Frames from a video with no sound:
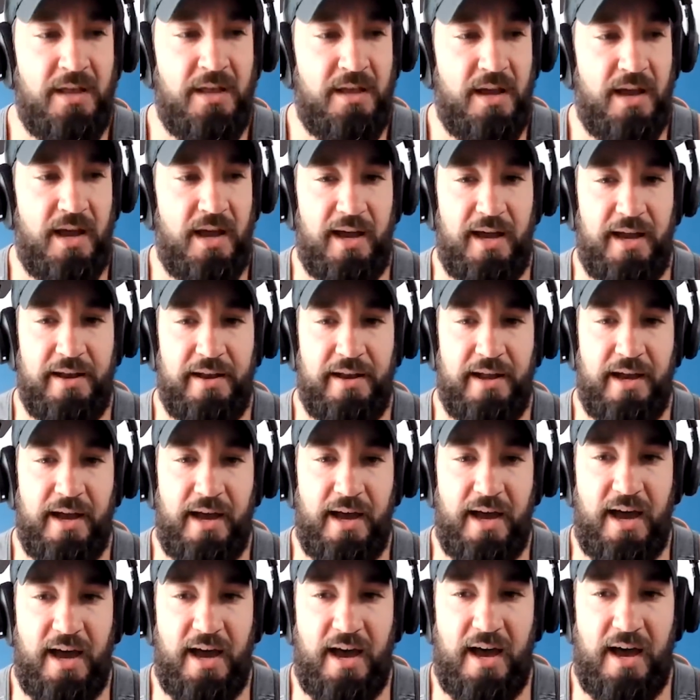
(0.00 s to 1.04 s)
and
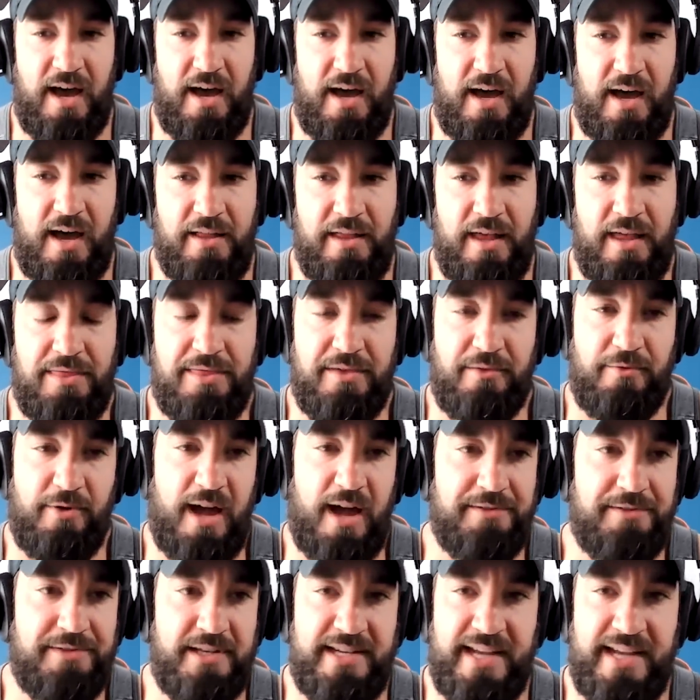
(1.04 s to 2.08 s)
uh, and then
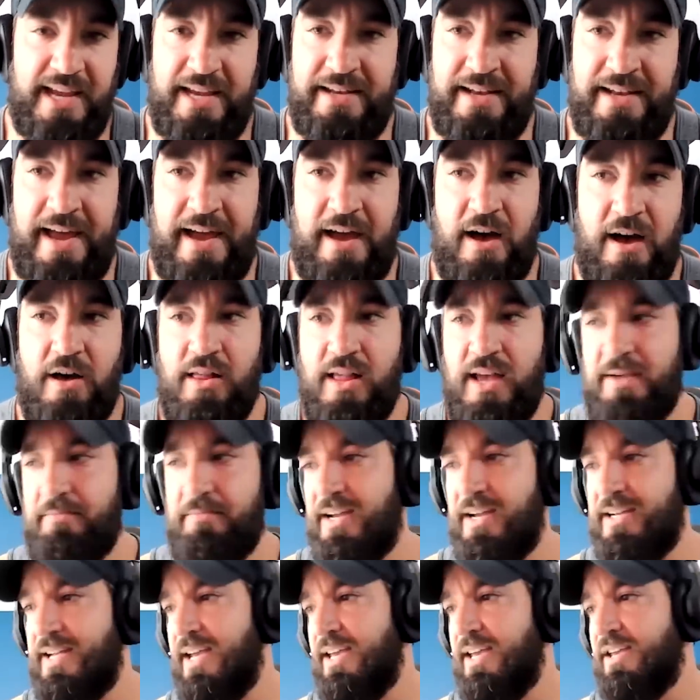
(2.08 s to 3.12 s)
throughout the day now, like
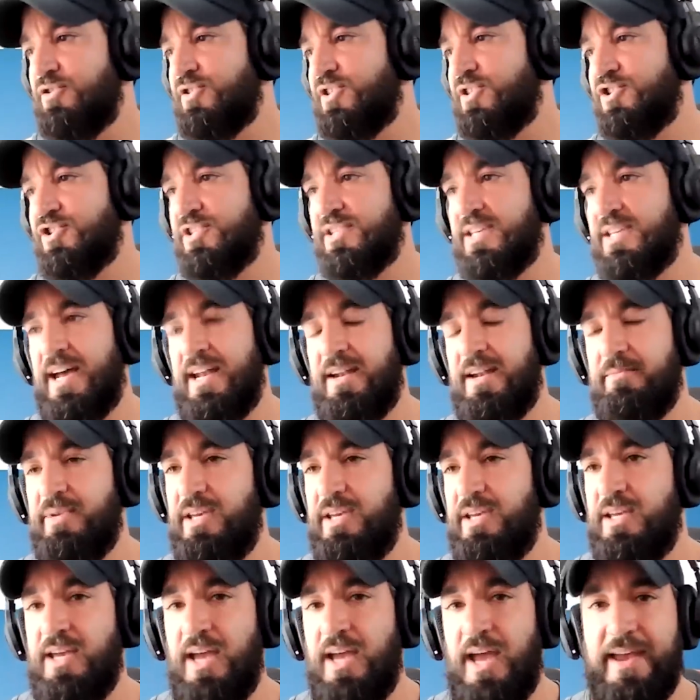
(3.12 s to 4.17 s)
my day used to just kind of
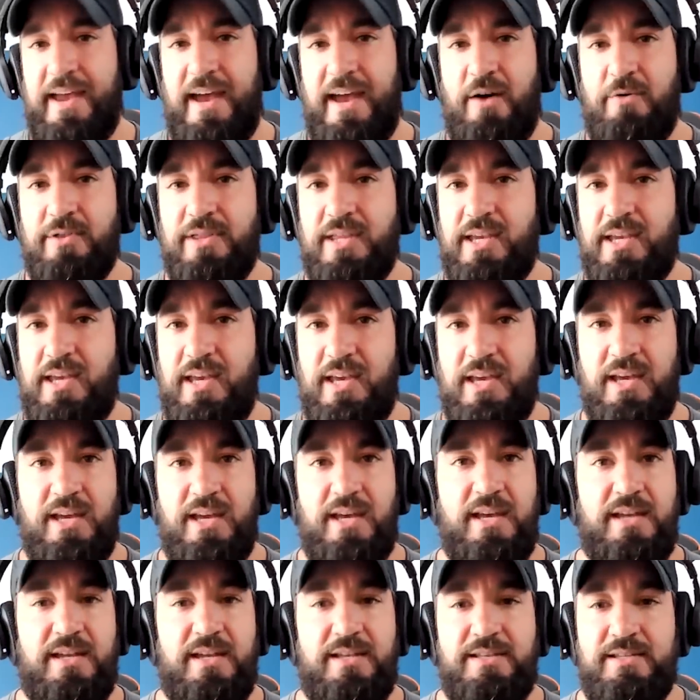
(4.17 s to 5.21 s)
be hang out with the
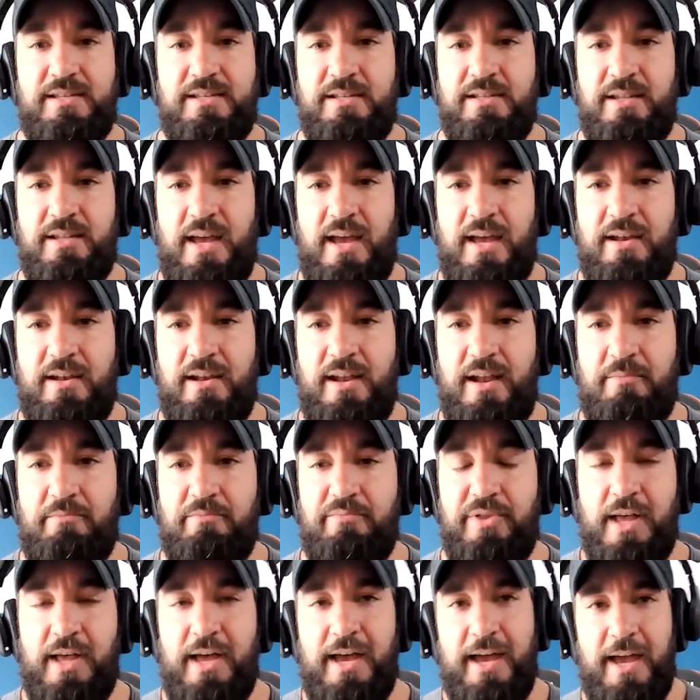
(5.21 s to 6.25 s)
kids and and and
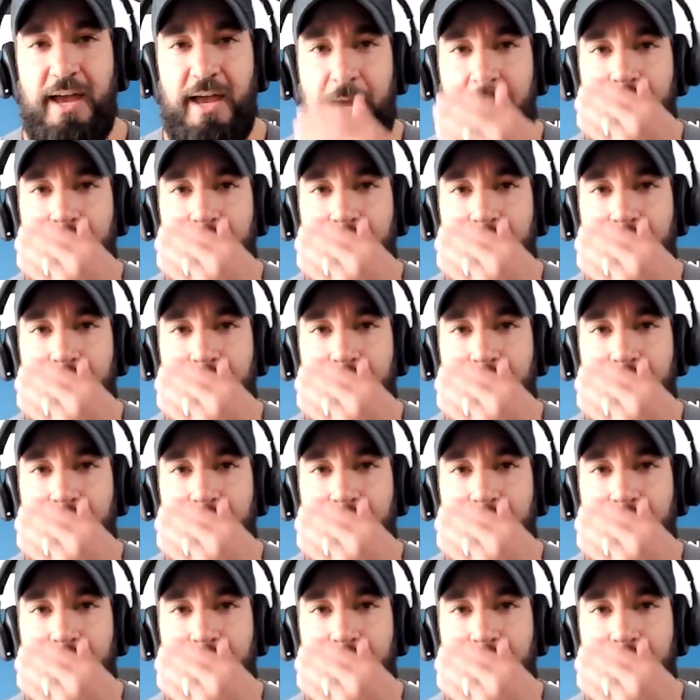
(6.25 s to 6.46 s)
play.